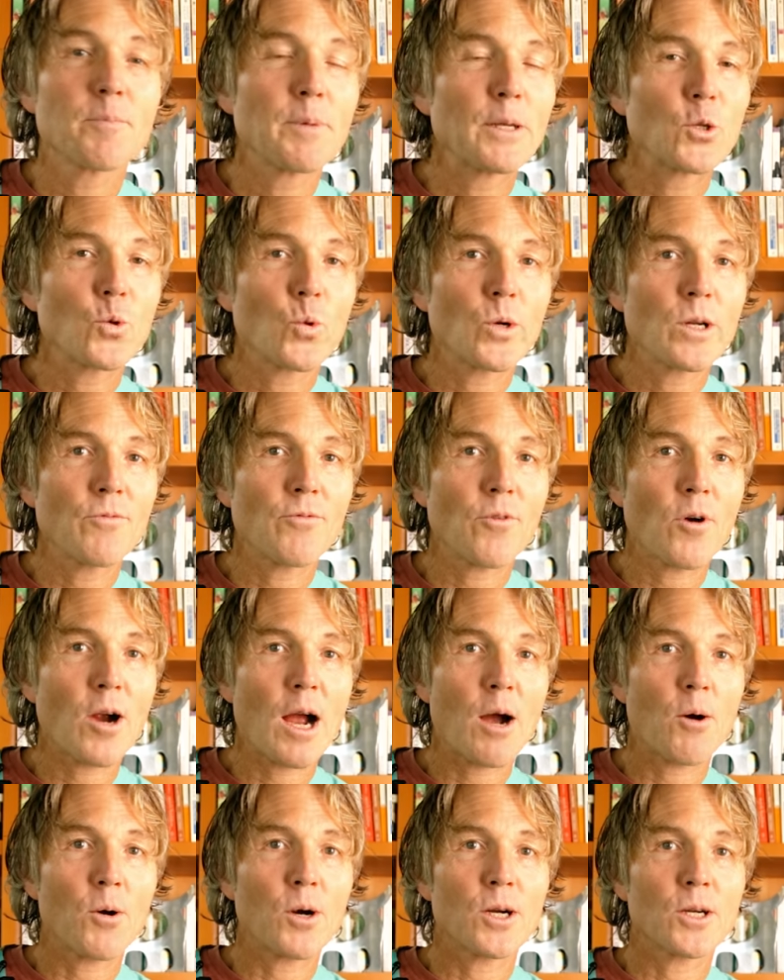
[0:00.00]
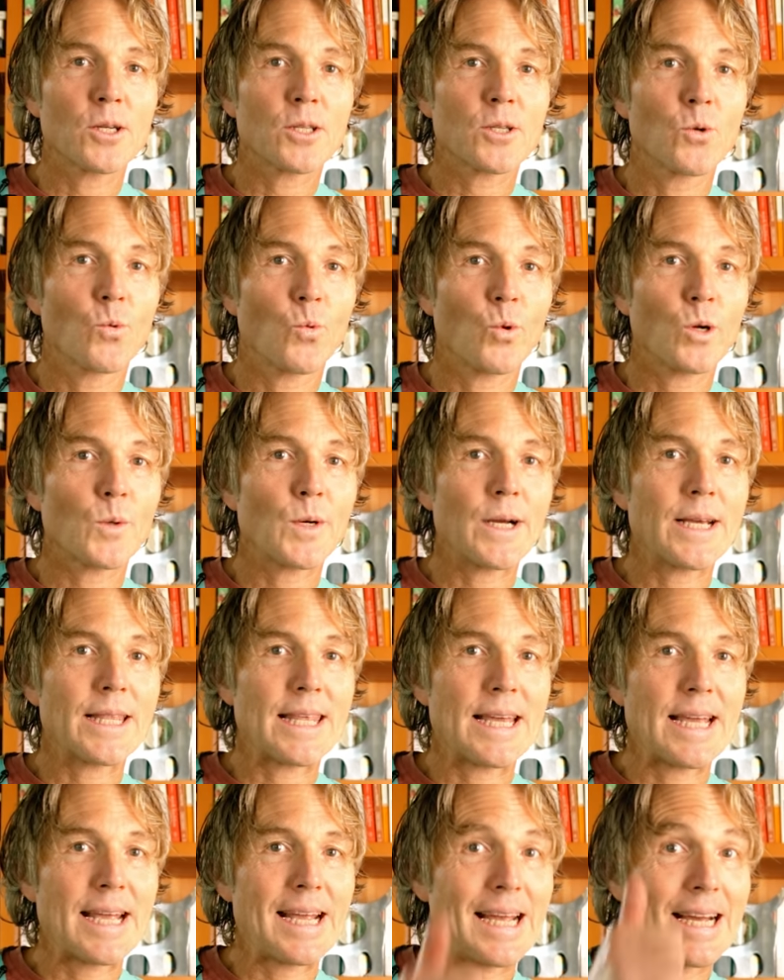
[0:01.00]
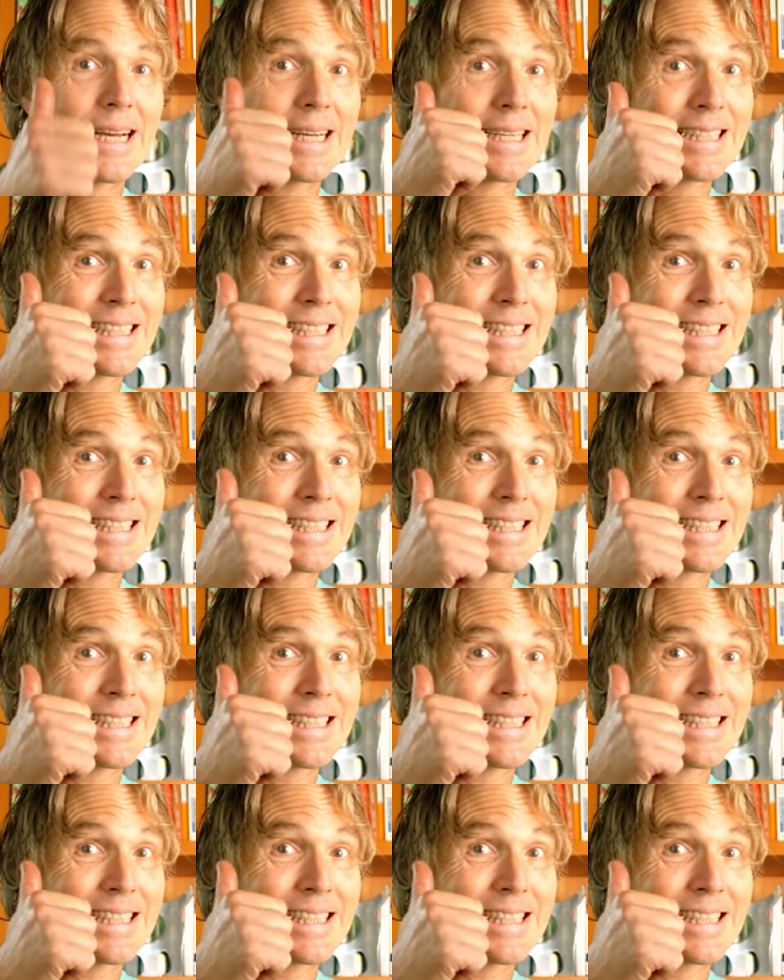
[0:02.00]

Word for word: In twenty-four hours, what do I think?